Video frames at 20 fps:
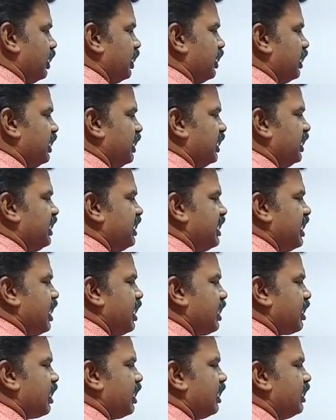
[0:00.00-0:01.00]
In
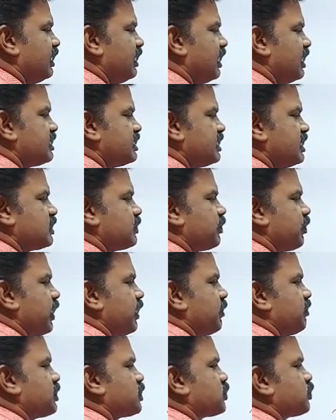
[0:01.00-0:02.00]
India, Kalidas is
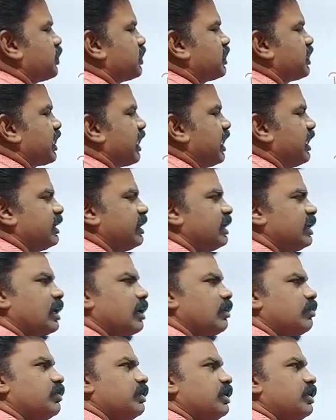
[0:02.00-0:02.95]
famous for the writing